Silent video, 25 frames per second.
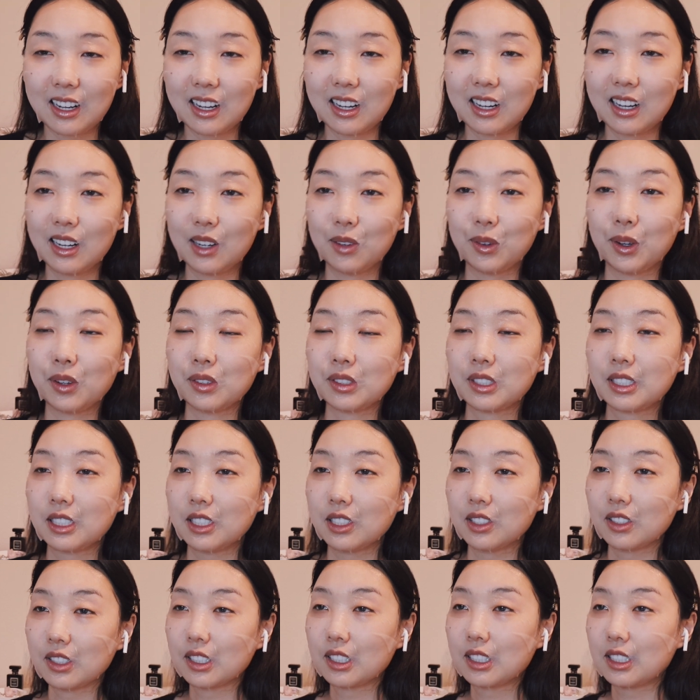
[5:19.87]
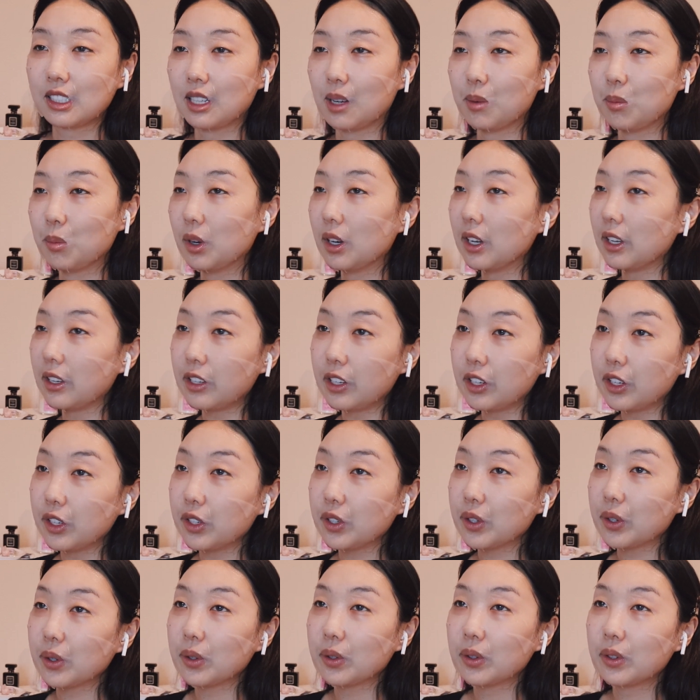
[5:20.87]
I was still somewhat
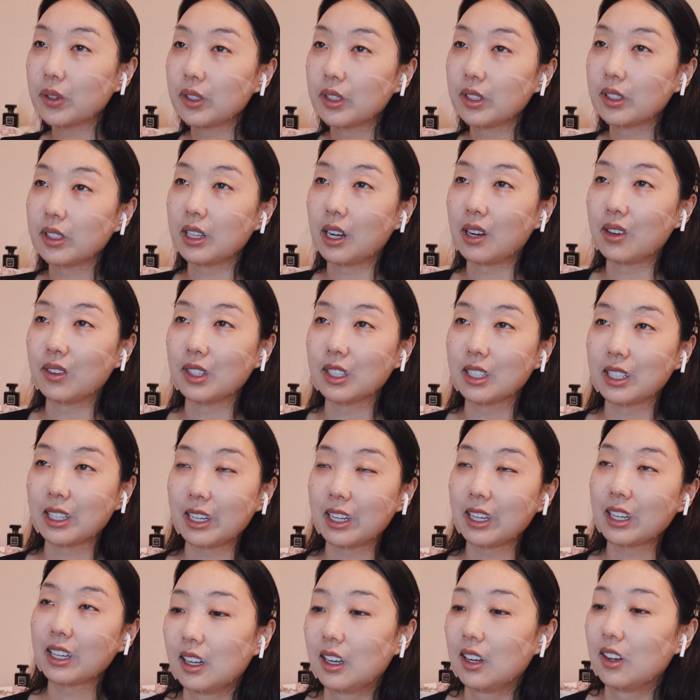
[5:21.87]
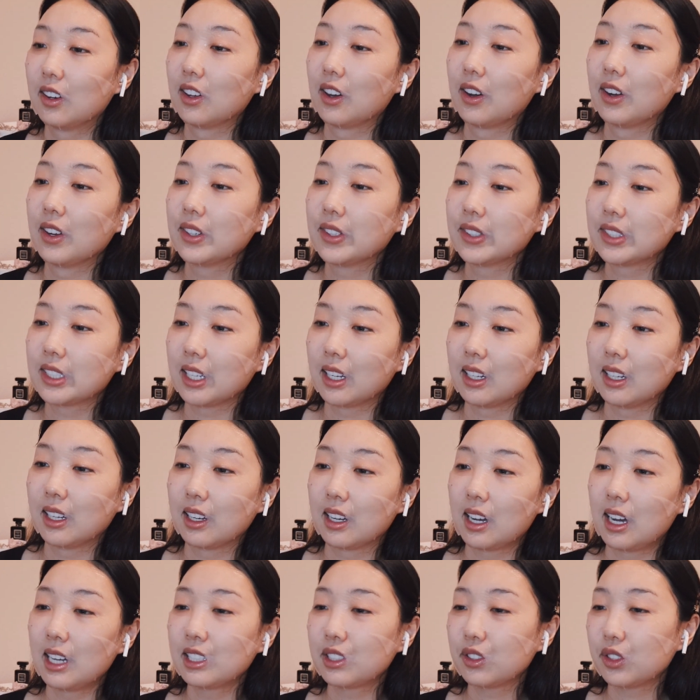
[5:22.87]
new. Not really. I don't know, I always thought
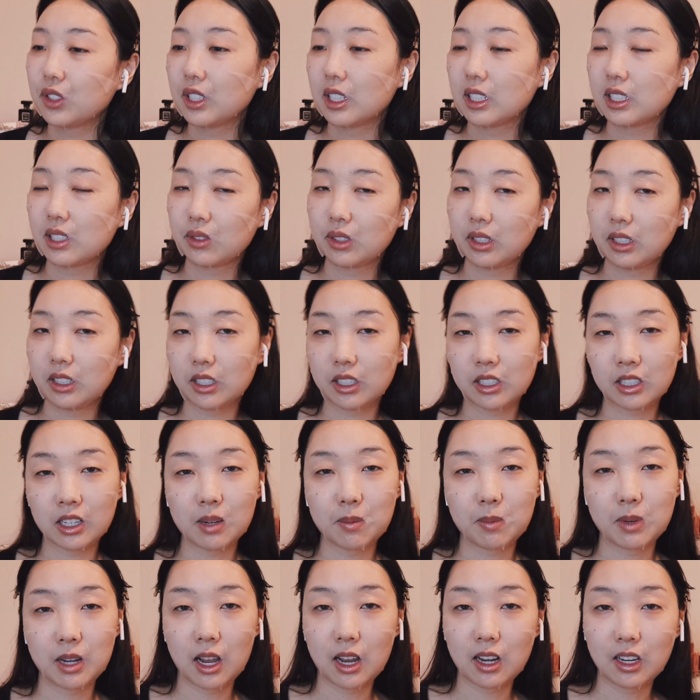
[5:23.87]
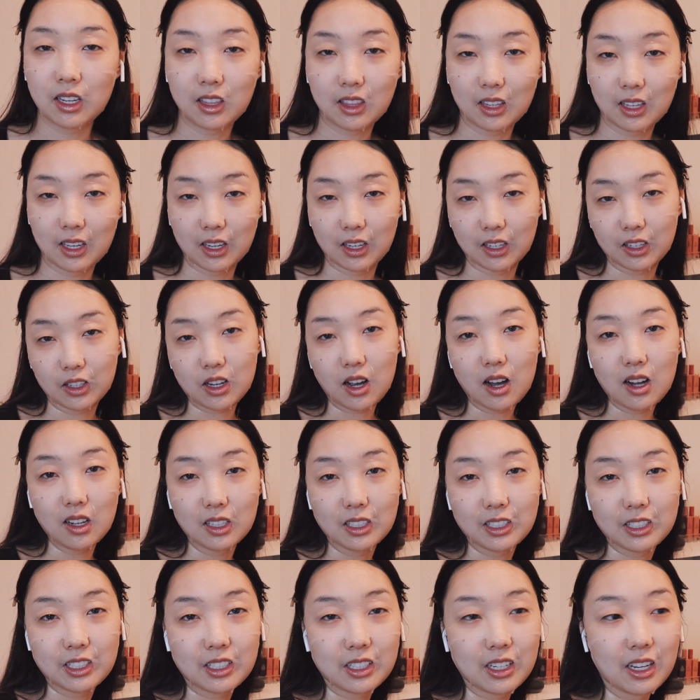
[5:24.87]
like high school doesn't really determine anything.
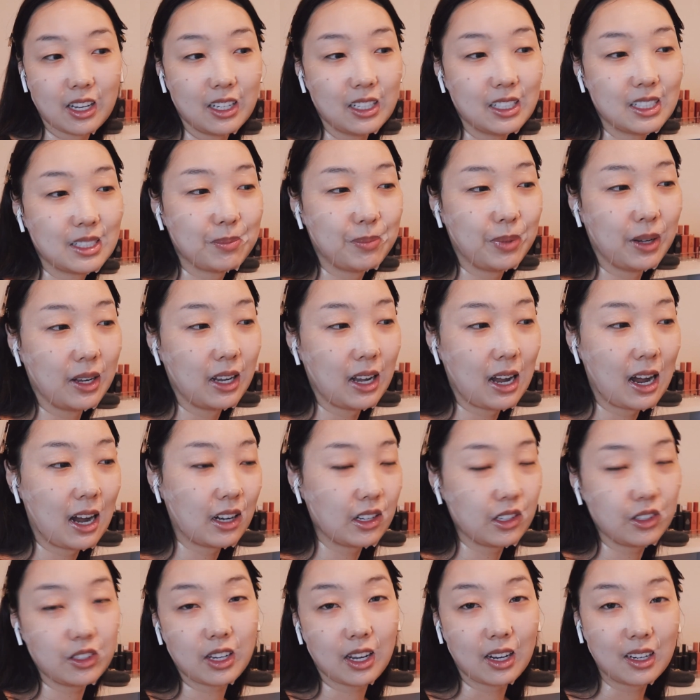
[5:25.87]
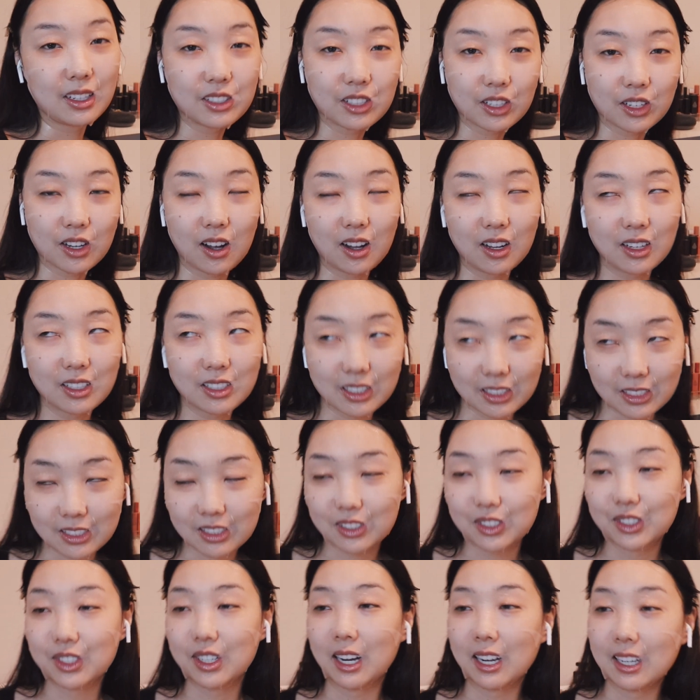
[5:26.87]
College does, but how do you get into college is
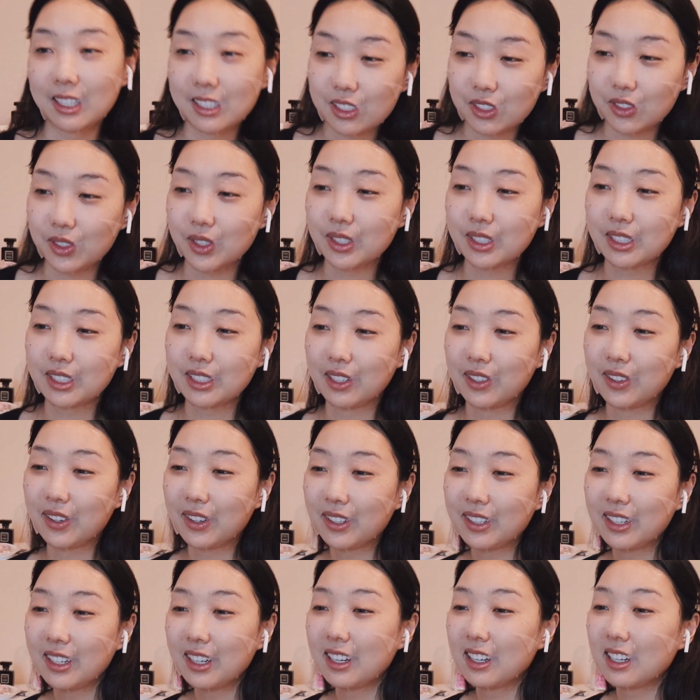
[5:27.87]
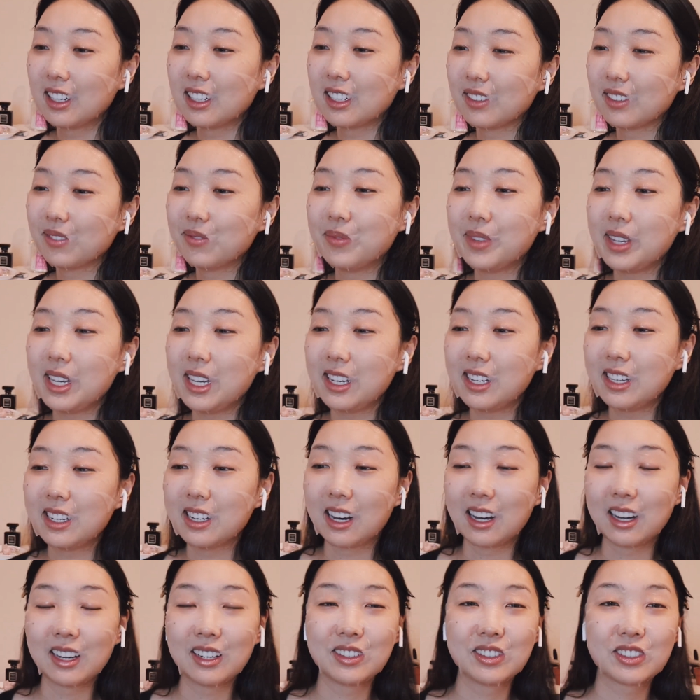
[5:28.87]
through high school. So me
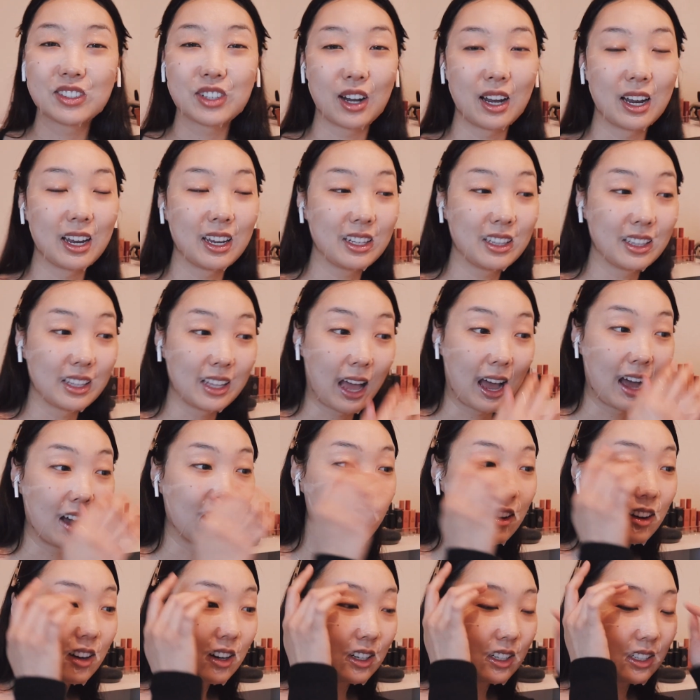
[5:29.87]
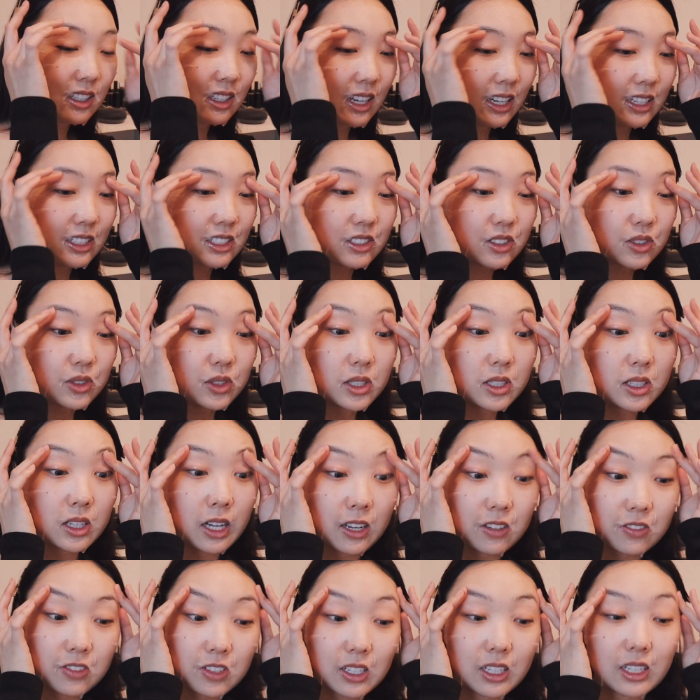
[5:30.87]
not trying that hard in high school,
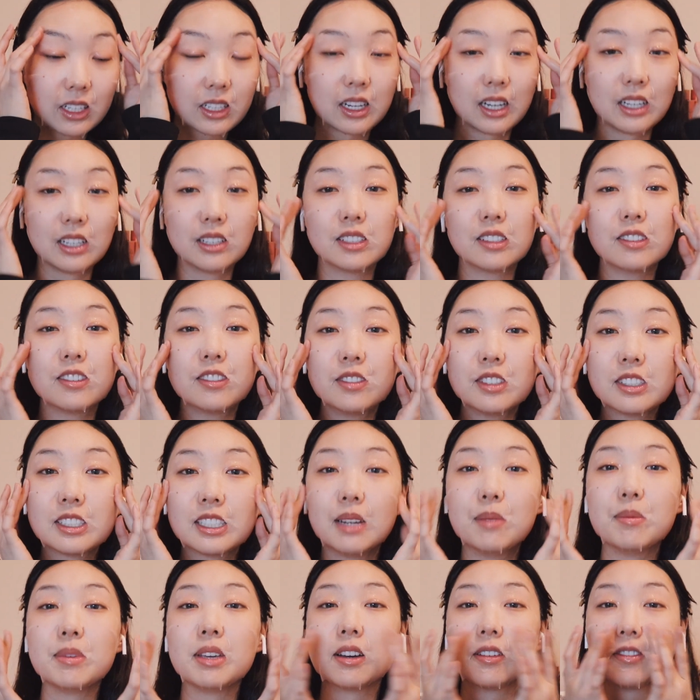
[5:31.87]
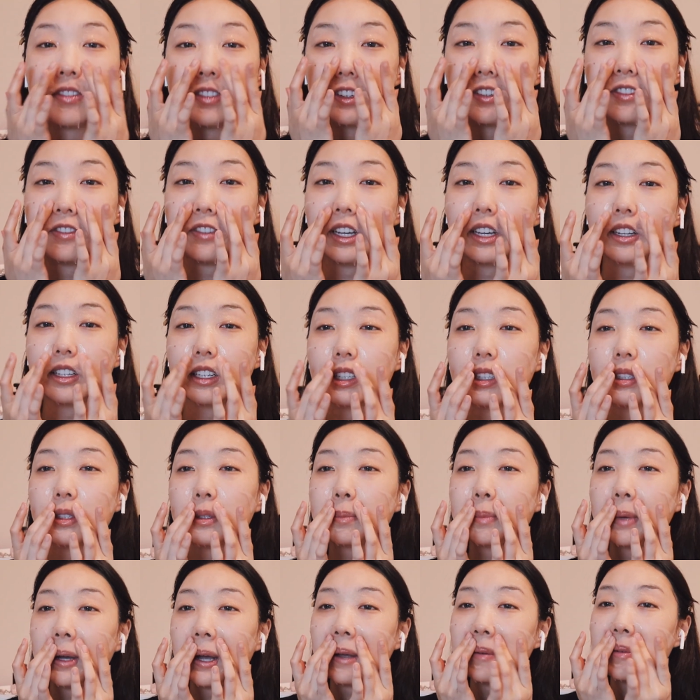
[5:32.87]
I feel like kind of set me up for
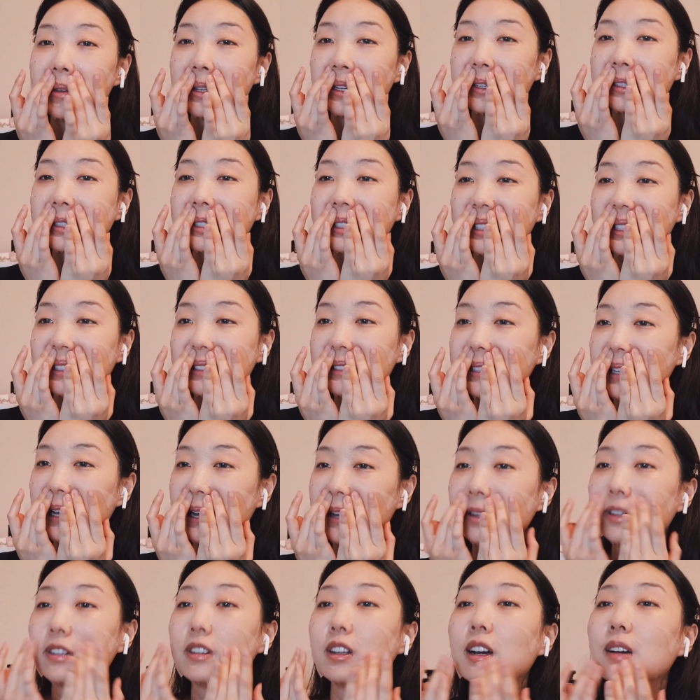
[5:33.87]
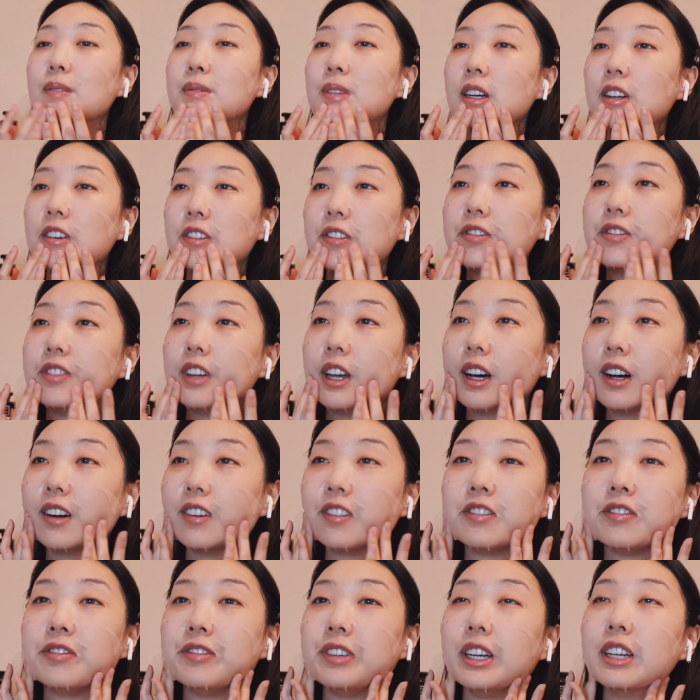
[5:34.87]
failure. But I mean, it's not, I'm not
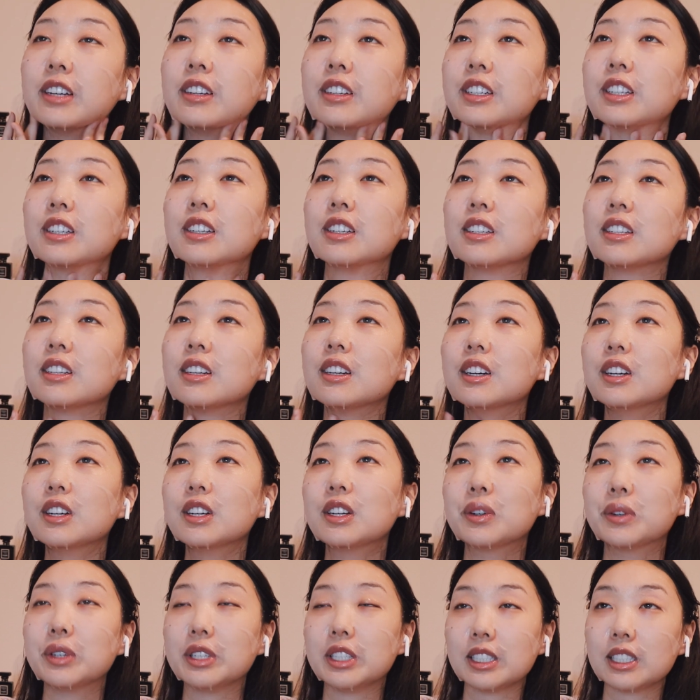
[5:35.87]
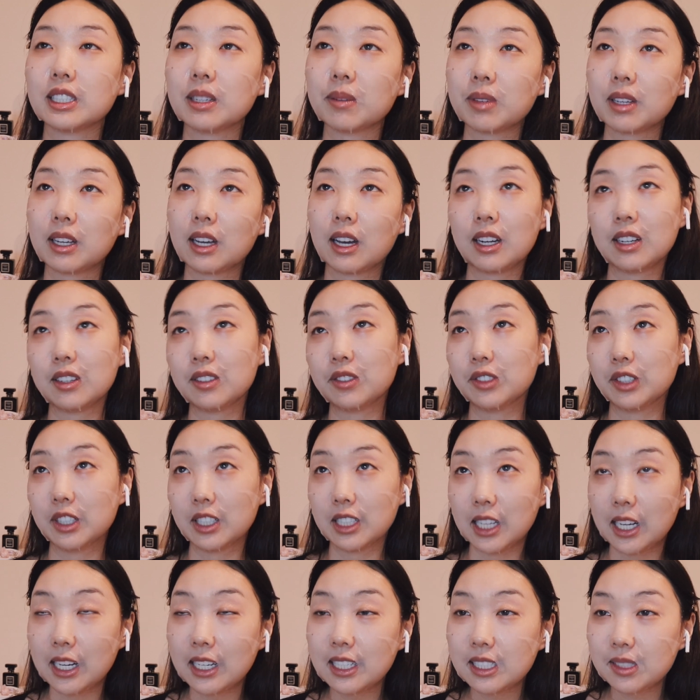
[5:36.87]
a failure, which is something I had to
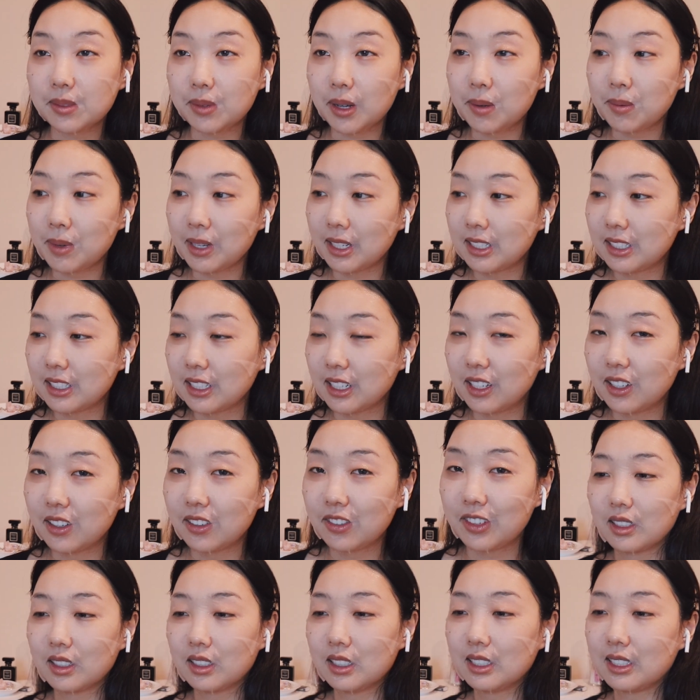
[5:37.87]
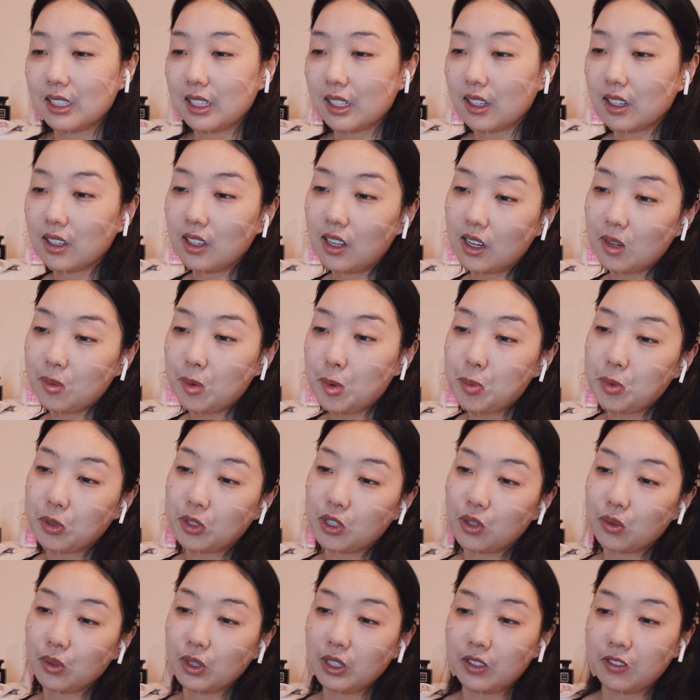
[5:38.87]
realize about myself. Cause like a lot of people
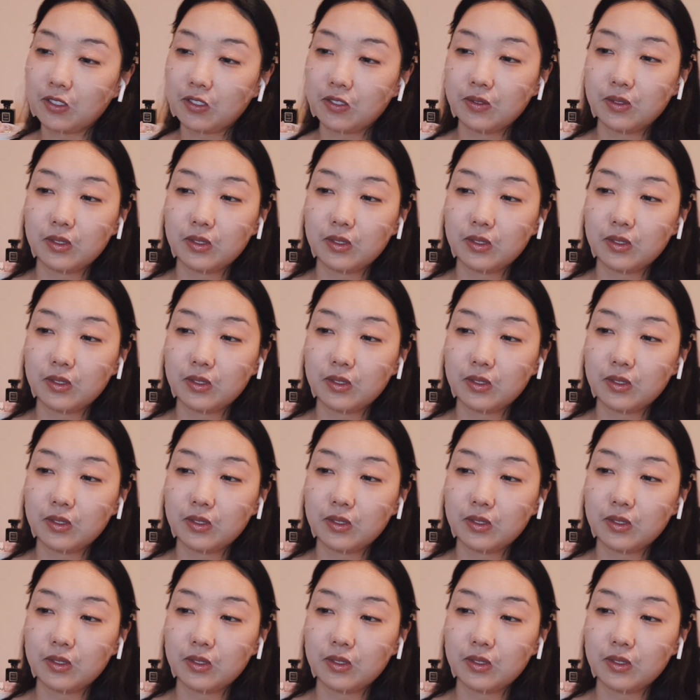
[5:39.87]
don't really